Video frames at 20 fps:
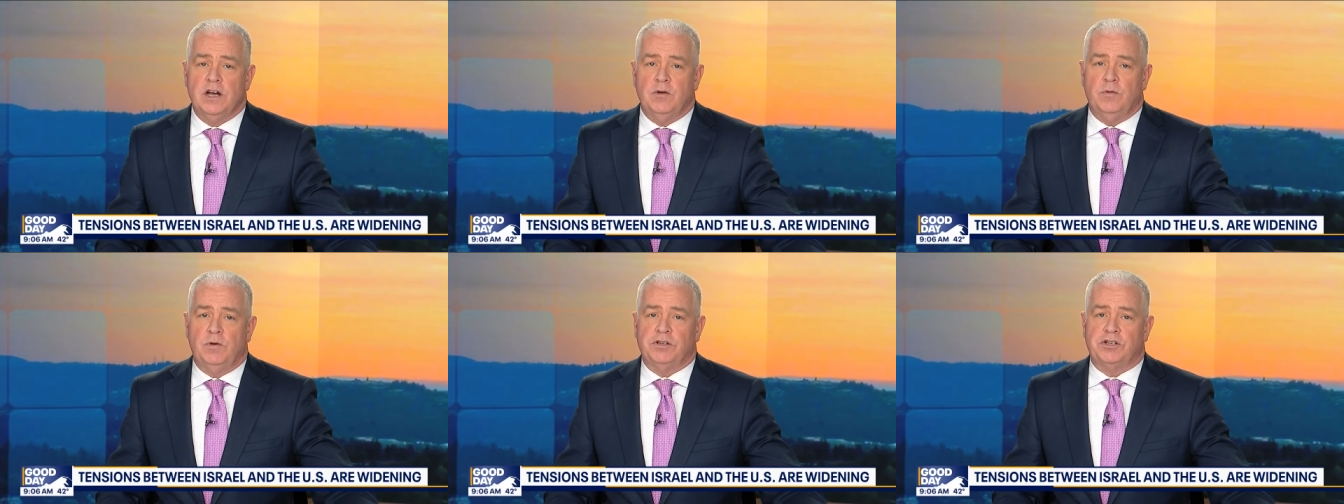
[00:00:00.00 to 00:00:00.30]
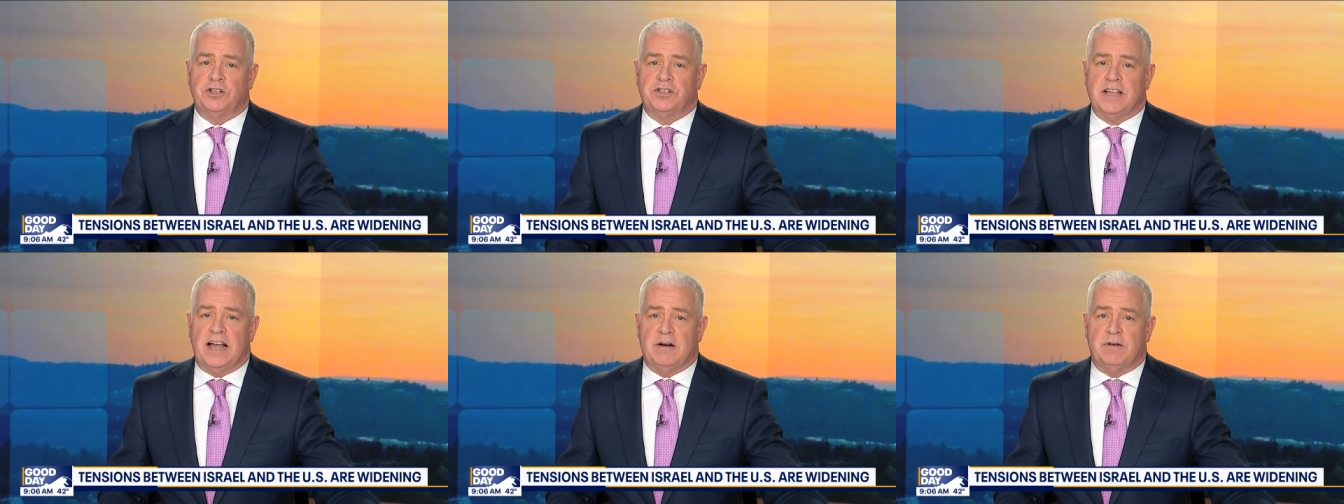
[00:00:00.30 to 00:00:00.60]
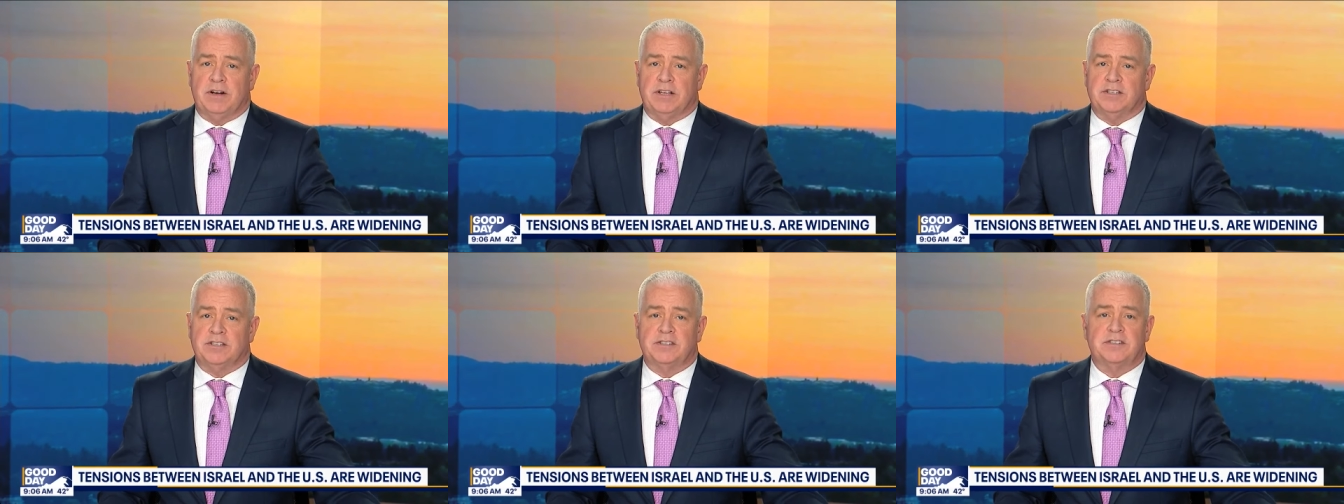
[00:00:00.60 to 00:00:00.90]
which is now
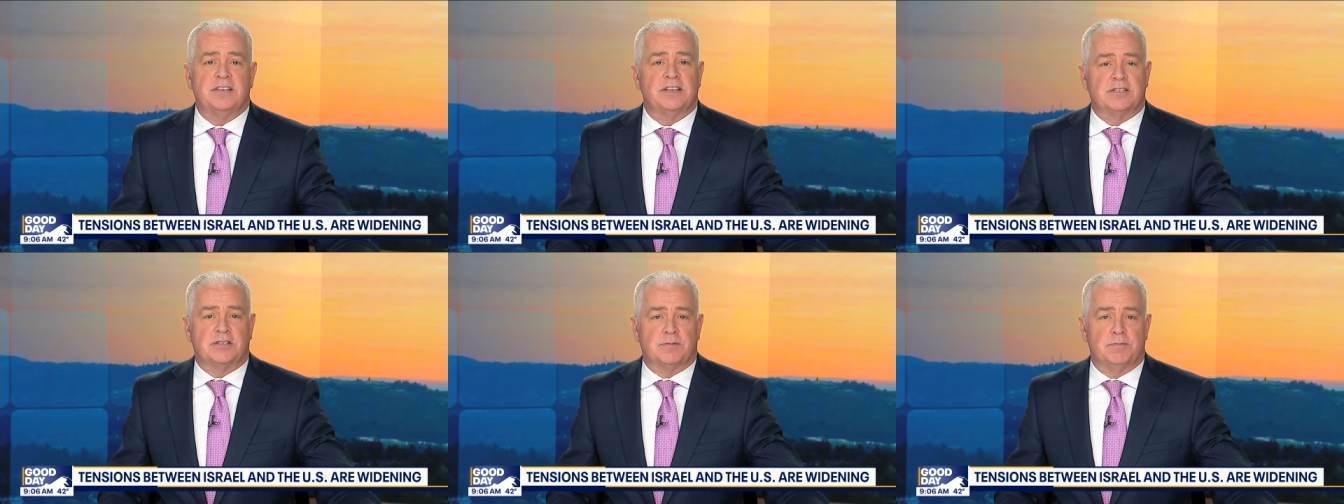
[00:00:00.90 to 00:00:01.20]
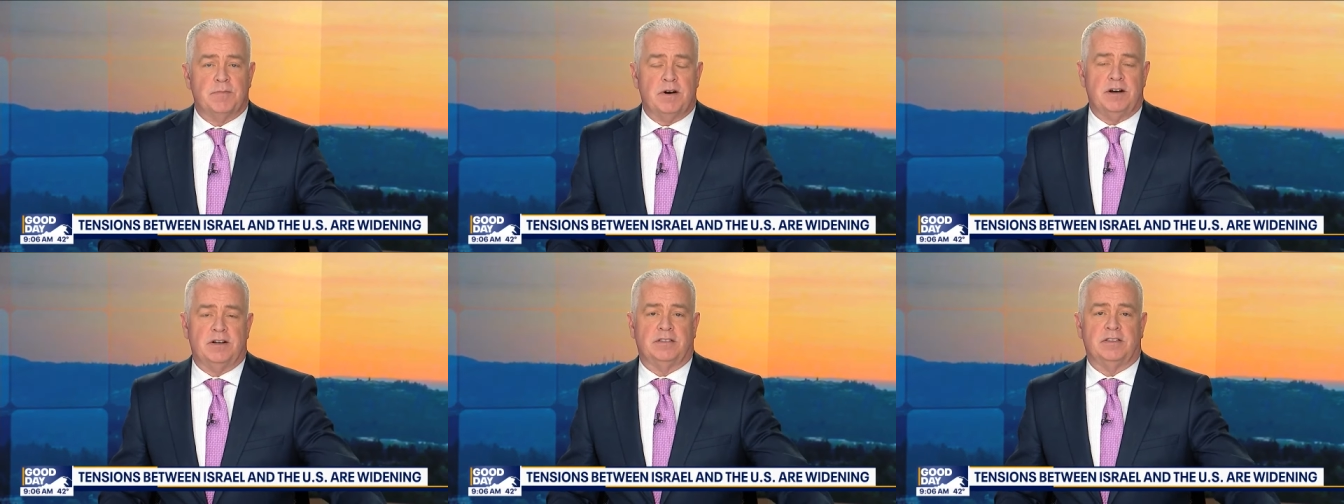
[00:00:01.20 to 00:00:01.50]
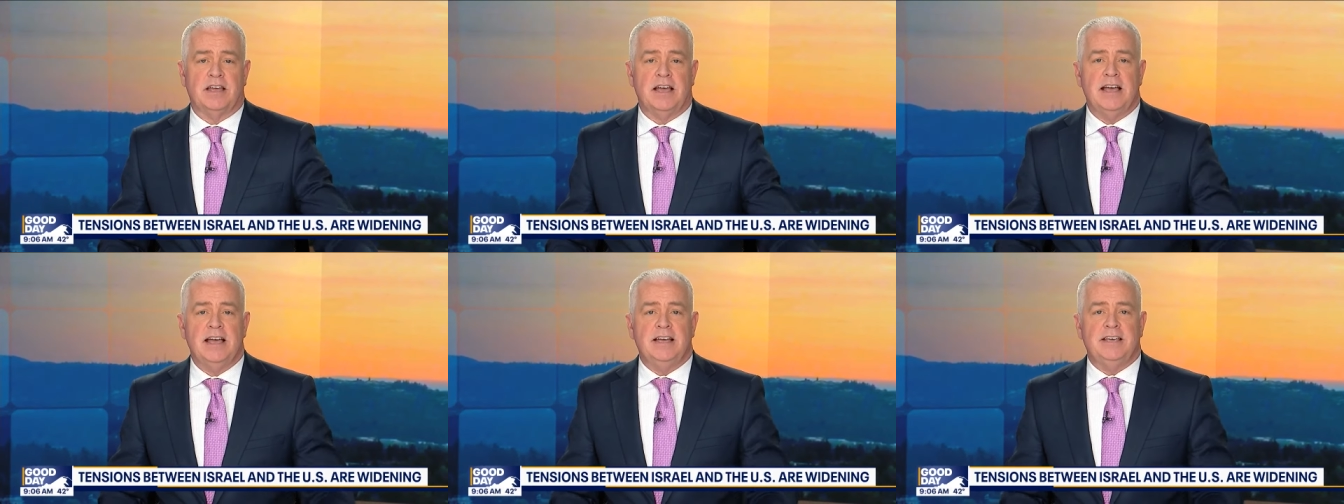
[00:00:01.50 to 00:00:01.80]
in its sixth
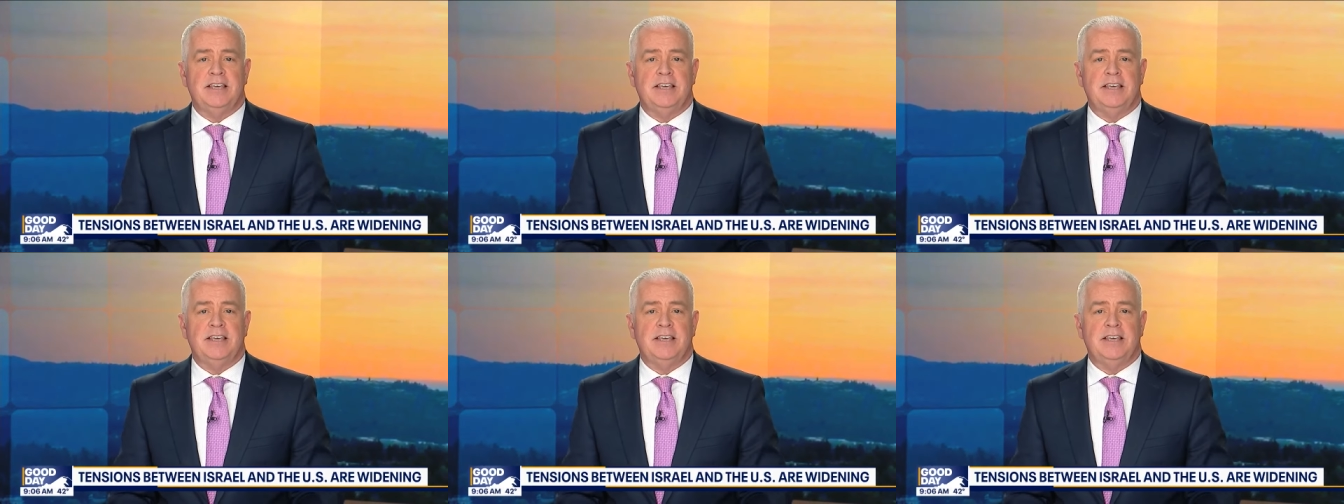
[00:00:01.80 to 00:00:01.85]
month.